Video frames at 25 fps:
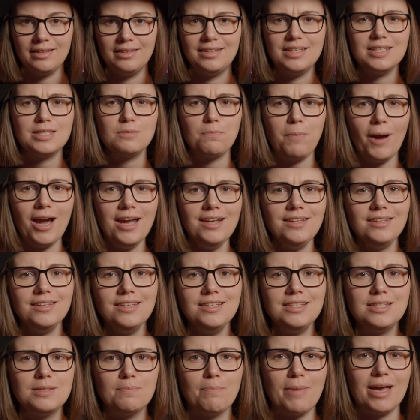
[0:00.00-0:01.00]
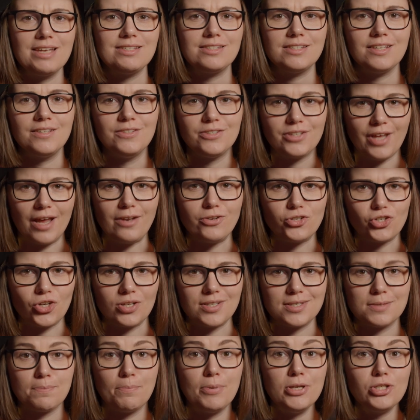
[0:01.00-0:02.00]
Despite its best
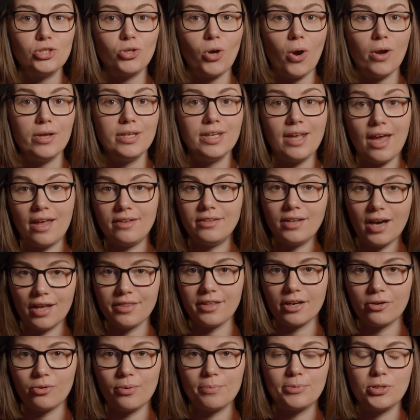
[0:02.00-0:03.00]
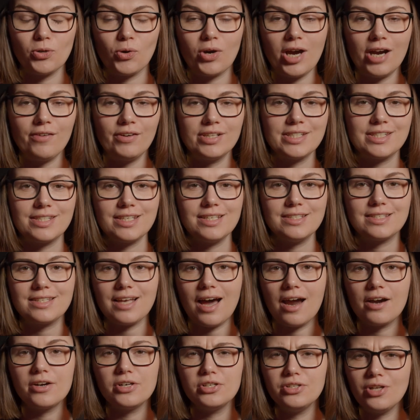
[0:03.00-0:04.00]
intentions, Bitcoin and other cryptocurrencies
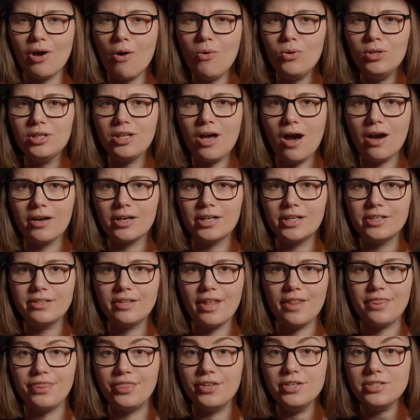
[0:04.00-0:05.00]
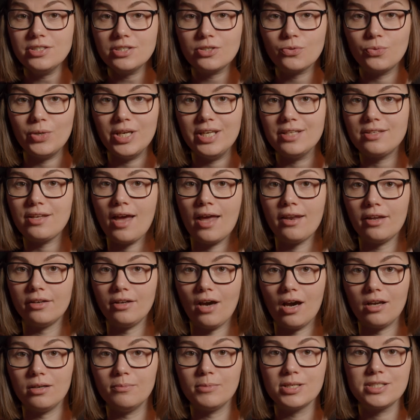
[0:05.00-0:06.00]
are no longer the discrete and
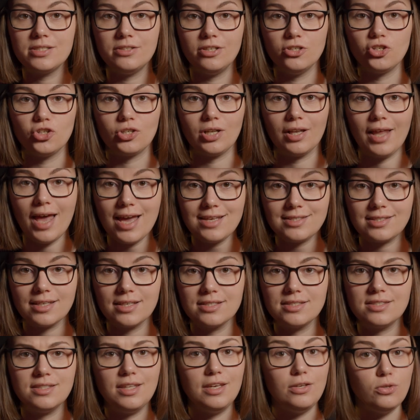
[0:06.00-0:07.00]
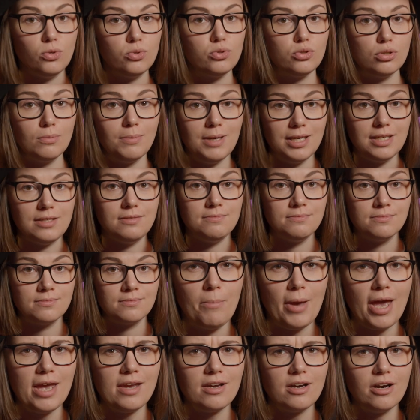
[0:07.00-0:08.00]
anonymous digital assets they used to be.
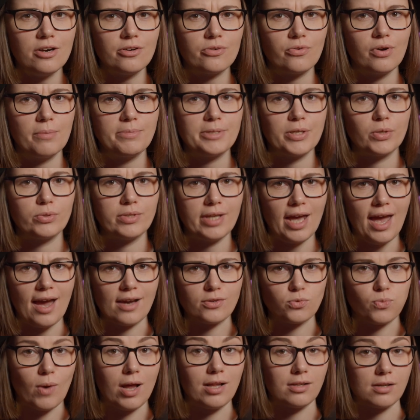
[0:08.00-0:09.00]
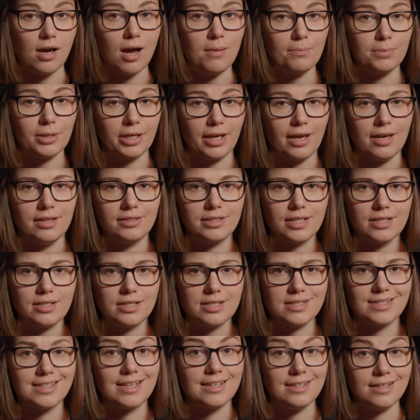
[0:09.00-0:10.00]
Paying our crypto tax, while complicated,
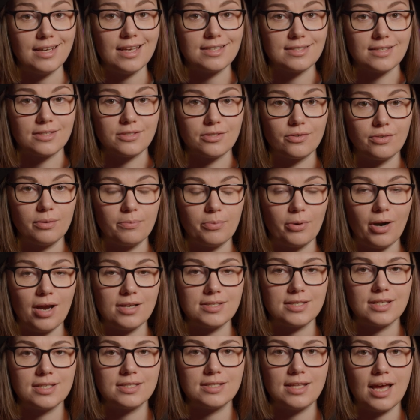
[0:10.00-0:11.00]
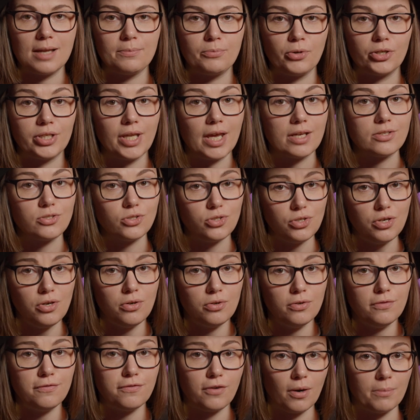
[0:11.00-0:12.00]
is a necessary process that protects
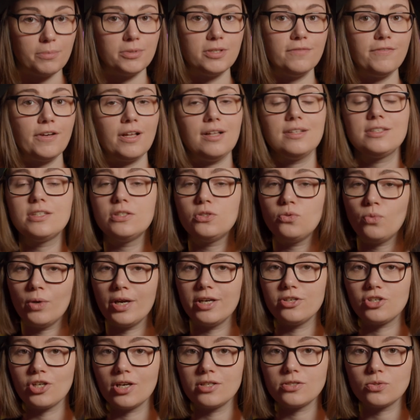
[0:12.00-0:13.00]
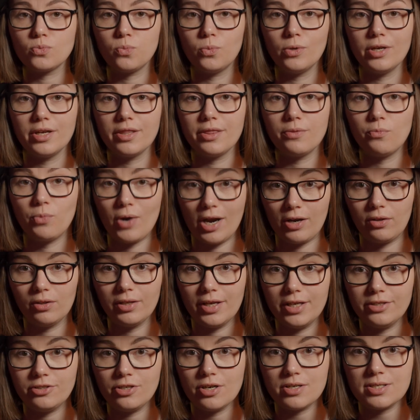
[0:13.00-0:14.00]
you from difficult situations with
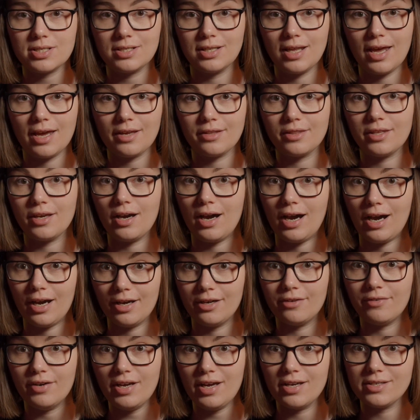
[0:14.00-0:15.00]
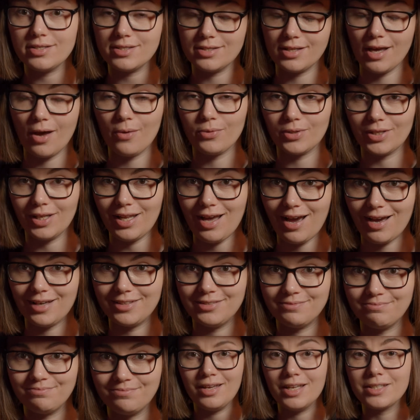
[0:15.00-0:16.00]
regulators like the IRS down the
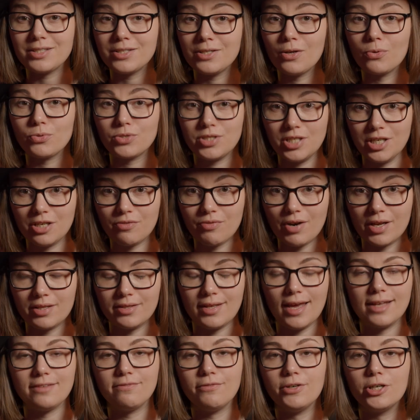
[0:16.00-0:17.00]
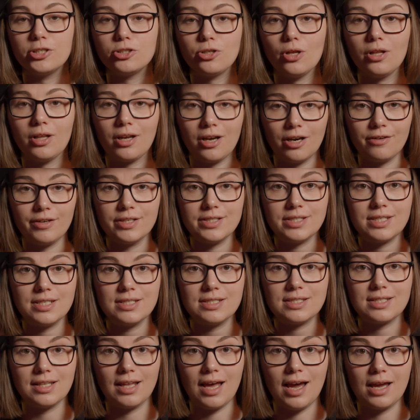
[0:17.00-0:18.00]
line. It's no secret that virtual
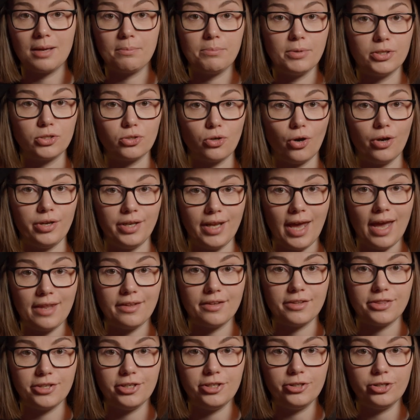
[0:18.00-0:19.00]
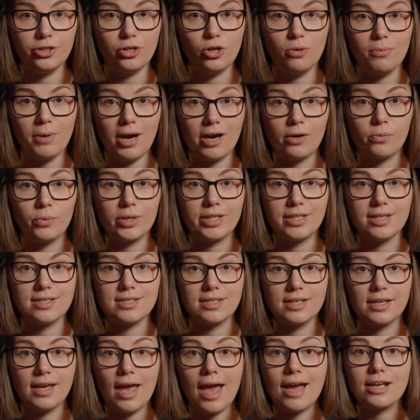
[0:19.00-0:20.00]
currencies like Bitcoin and Ethereum are
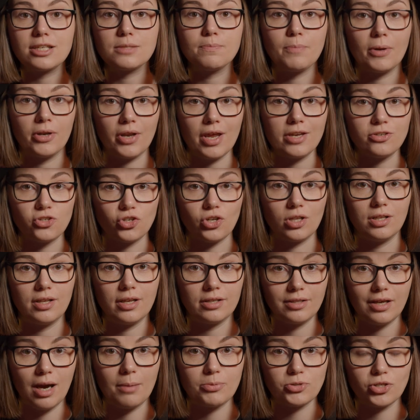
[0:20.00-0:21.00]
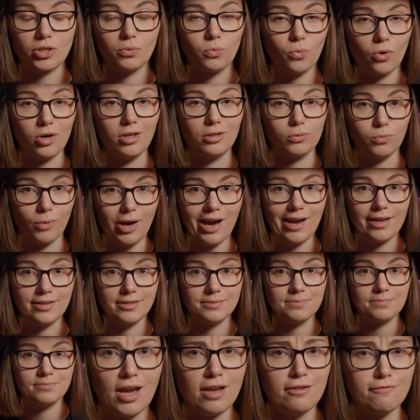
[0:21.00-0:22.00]
witnessing exponential adoption worldwide.
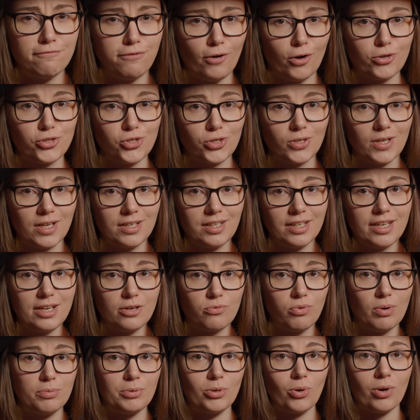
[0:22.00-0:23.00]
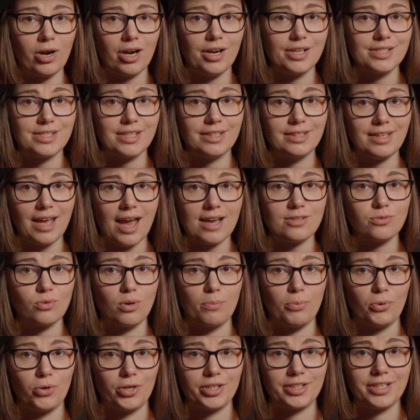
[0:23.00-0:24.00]
Unfortunately, cryptocurrency tax
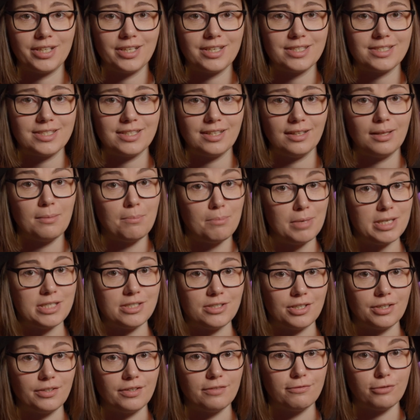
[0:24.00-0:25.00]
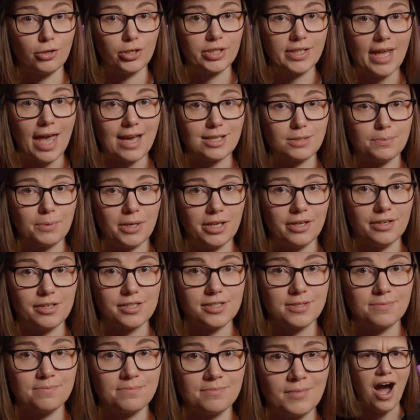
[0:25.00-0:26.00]
reporting is still a mystery for
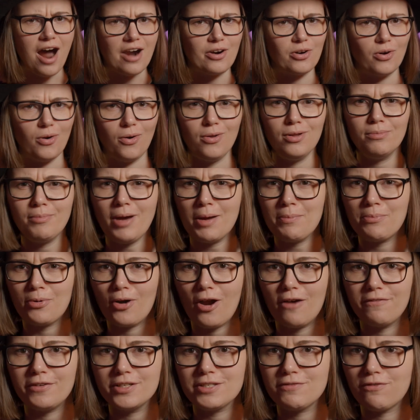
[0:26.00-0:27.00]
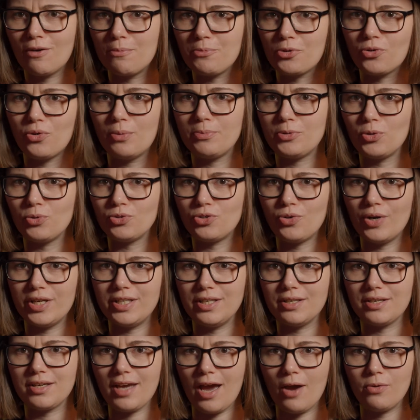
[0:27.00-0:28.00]
taxpayers. Are all my profits from crypto
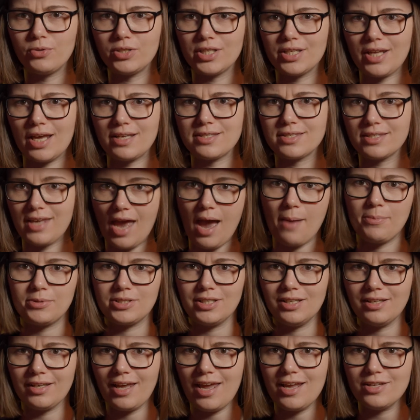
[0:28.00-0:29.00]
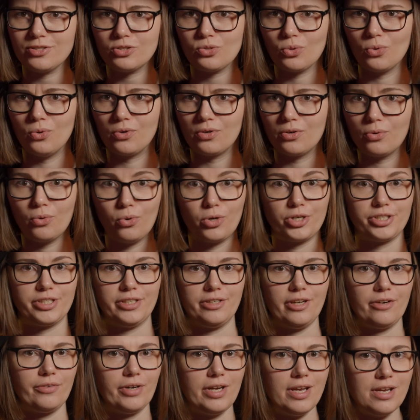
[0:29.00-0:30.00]
trading counted as capital gains or
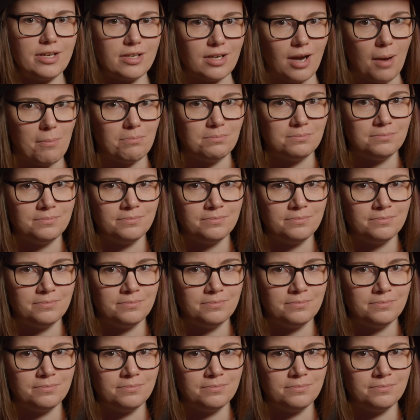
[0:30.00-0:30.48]
ordinary income?